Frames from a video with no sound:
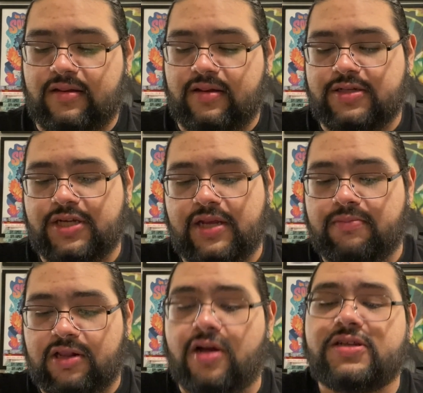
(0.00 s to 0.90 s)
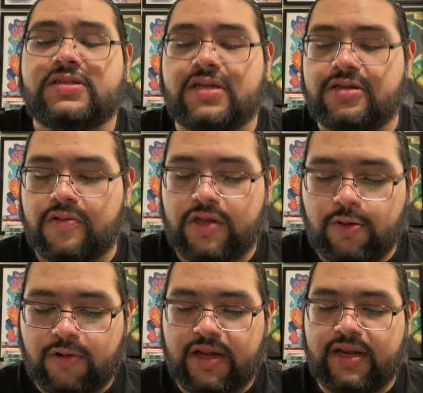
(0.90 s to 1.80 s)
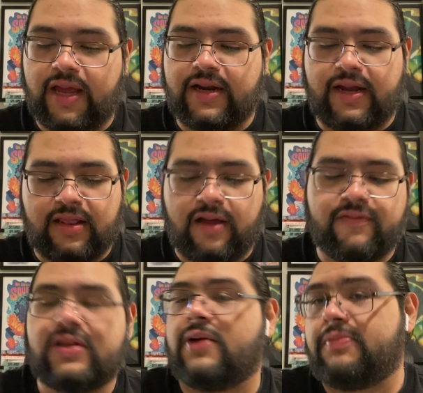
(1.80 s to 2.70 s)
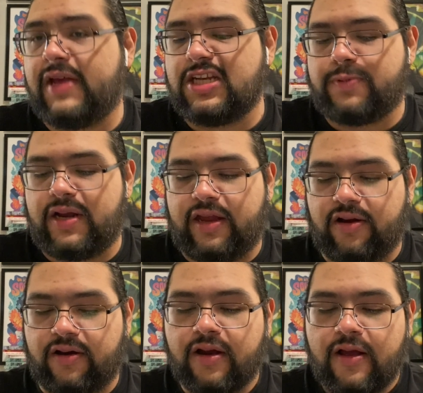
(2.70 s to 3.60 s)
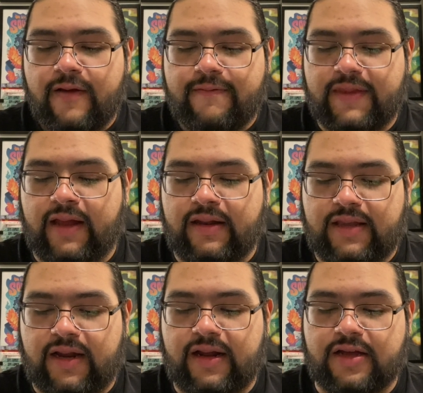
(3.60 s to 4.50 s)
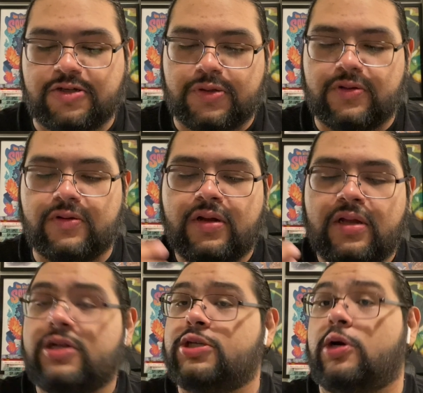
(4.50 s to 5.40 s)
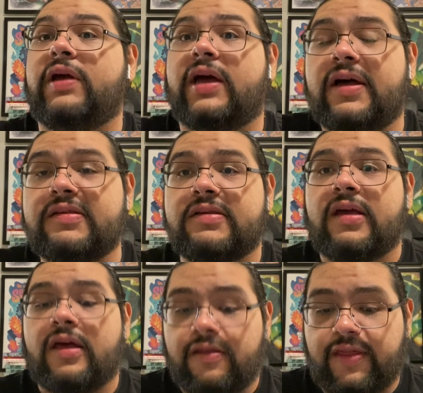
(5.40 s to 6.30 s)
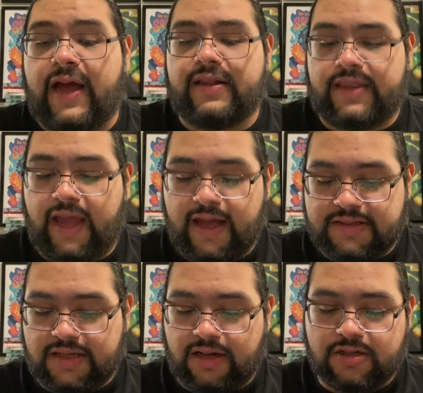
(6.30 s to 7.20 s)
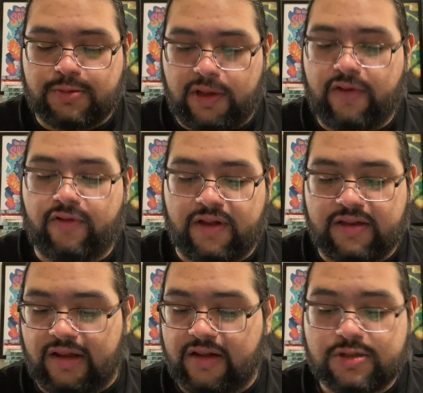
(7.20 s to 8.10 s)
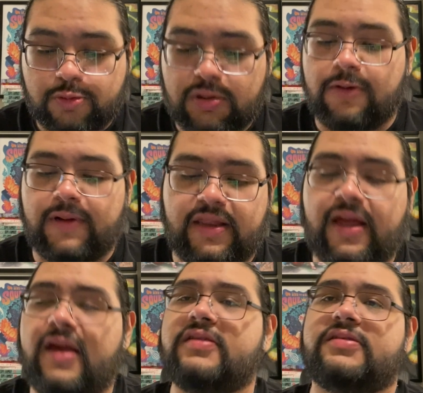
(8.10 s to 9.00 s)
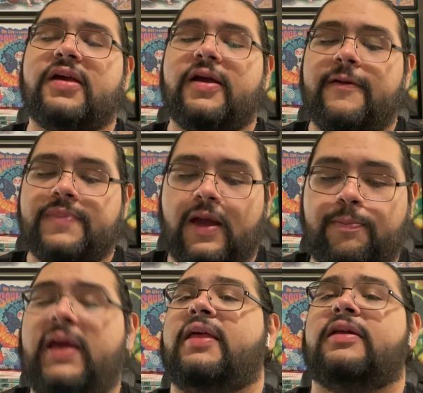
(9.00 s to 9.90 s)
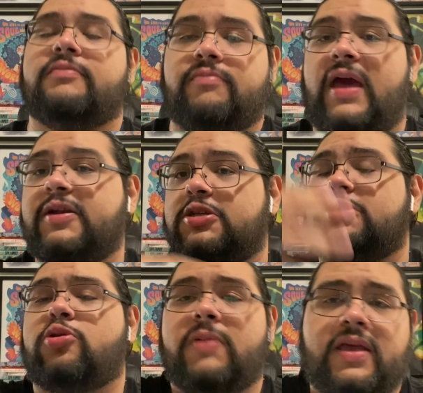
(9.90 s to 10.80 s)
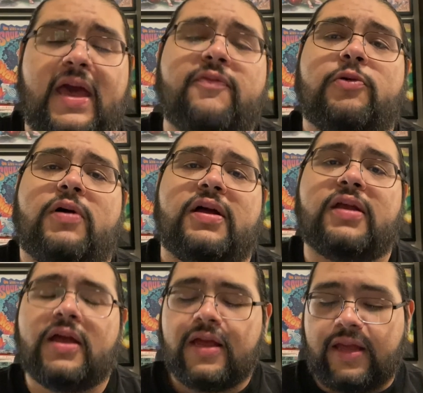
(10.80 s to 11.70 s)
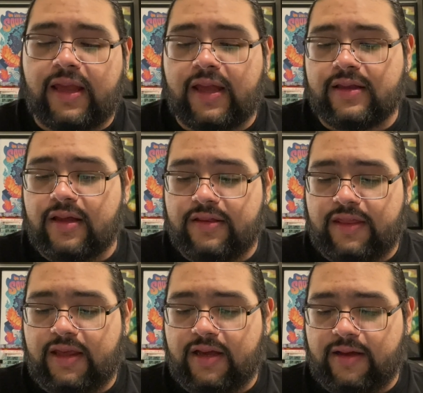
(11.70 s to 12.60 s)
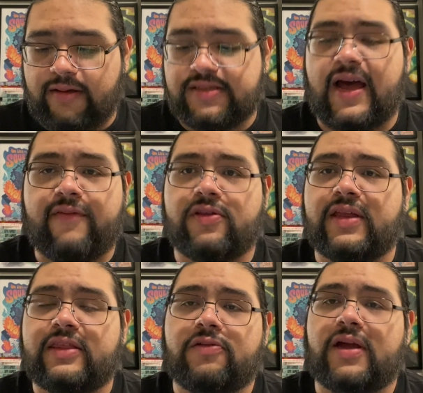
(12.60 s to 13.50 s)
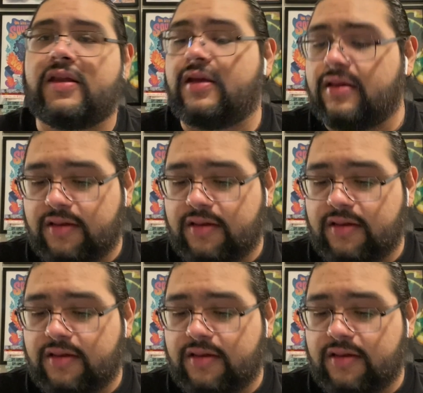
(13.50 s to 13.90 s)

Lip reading: she launches into a new one, and I love the double page spread here that Danica drew, showing us that dance, and it looks beautiful. It looks really, really nice. Bêlit manages to make everyone in the tavern that they're in,